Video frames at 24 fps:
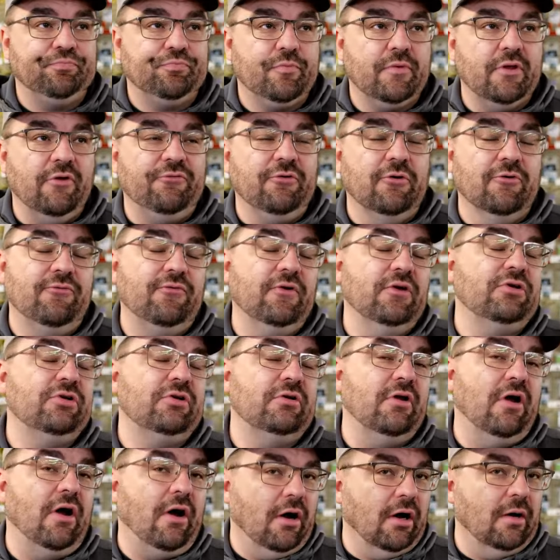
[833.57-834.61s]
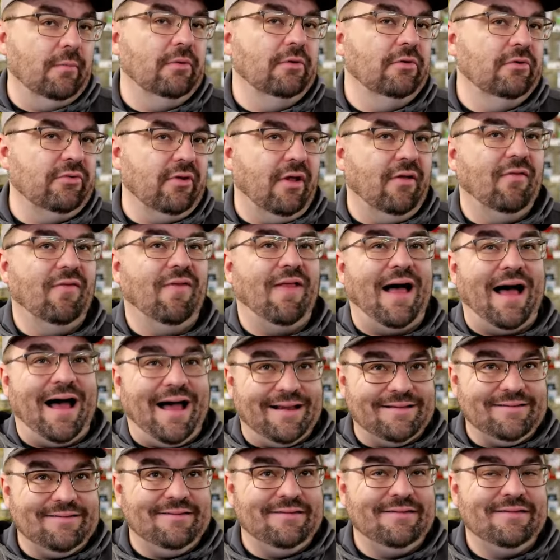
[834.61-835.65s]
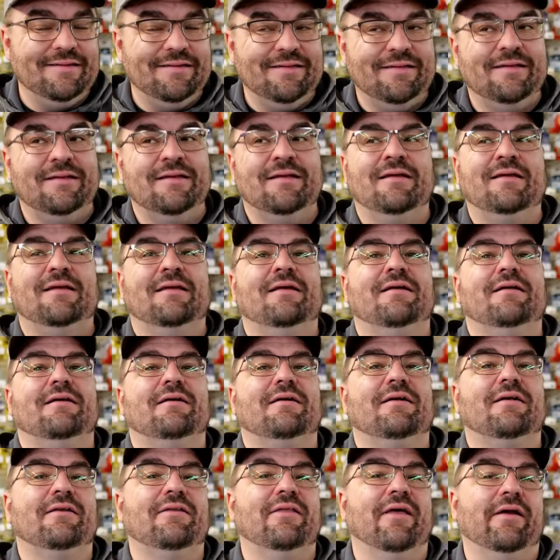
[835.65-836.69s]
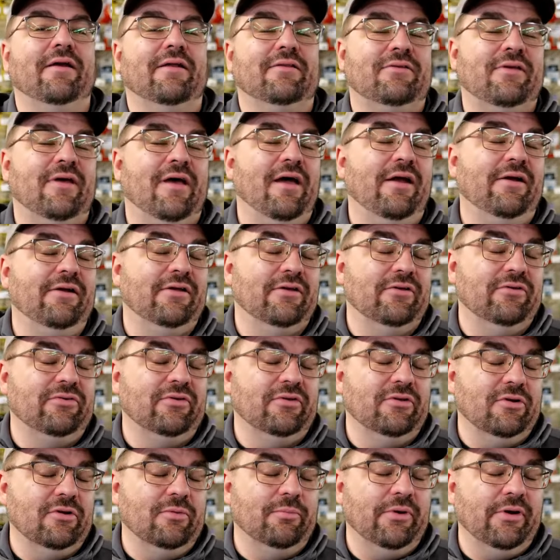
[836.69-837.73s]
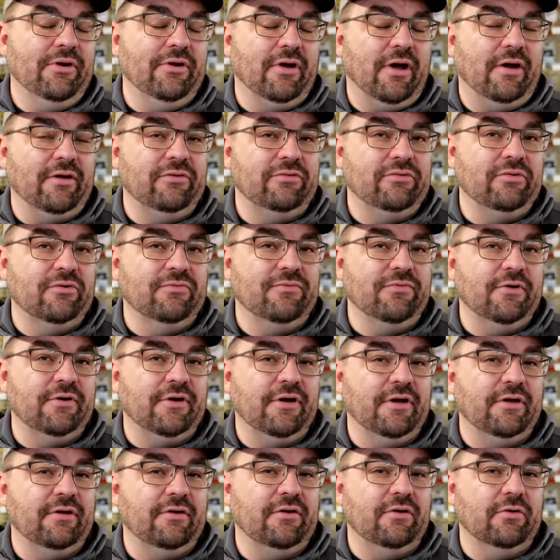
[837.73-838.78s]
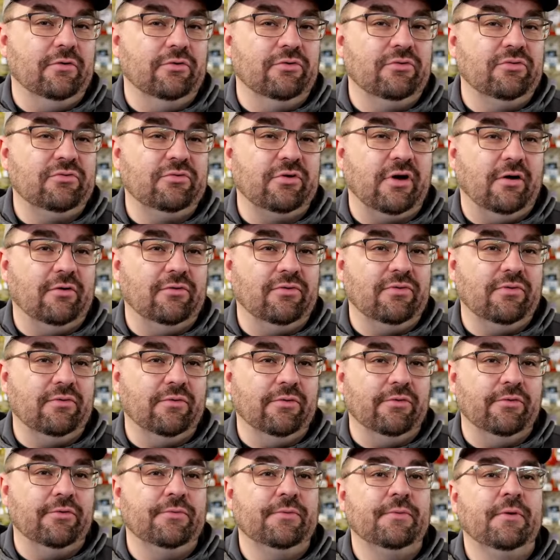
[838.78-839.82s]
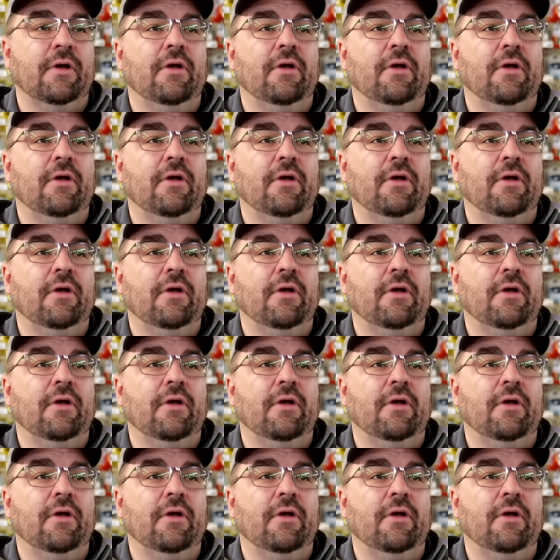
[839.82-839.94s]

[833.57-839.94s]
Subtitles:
If you're fishing the harbors a lot, then a 10 is a little bit nicer for getting those trout through.